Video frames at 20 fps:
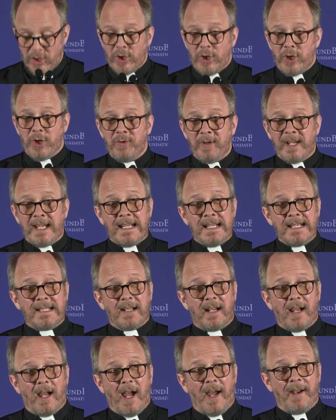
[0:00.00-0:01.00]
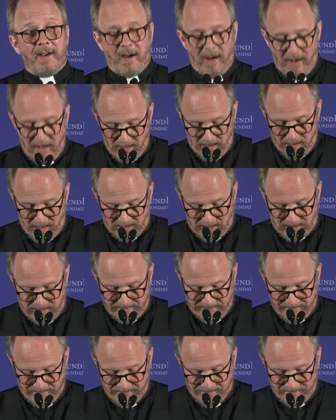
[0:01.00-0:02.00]
You need an ark.
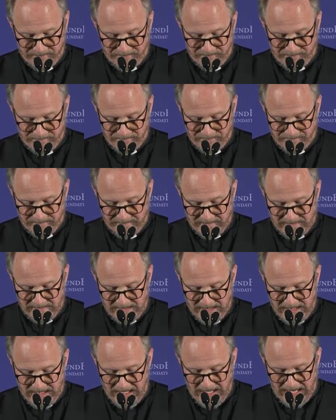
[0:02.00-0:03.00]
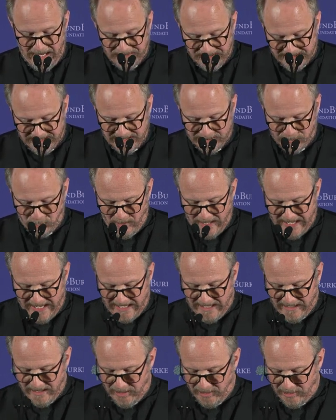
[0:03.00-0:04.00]
And this is
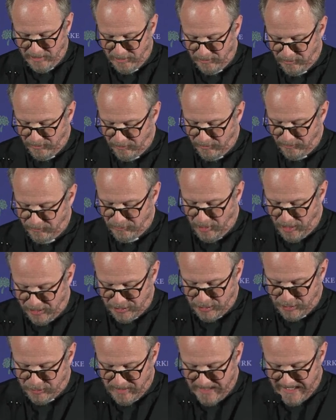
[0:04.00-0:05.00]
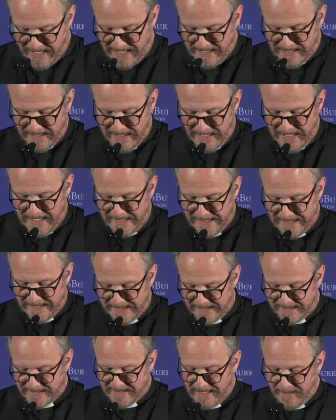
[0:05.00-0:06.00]
where Rod Dreher, in
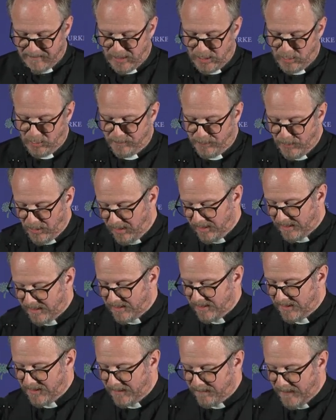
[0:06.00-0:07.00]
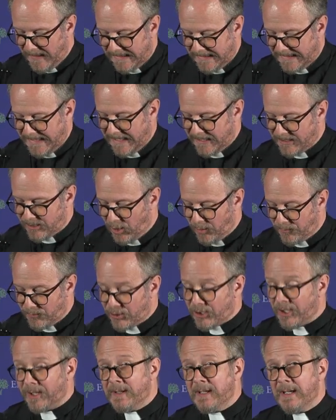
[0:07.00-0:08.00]
his seminal book, The Benedict
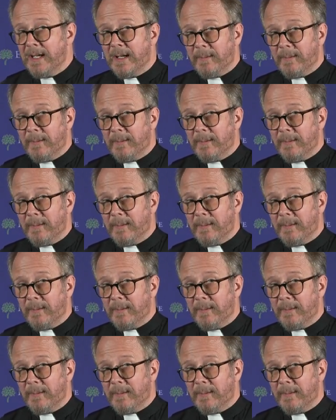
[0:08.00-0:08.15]
Option,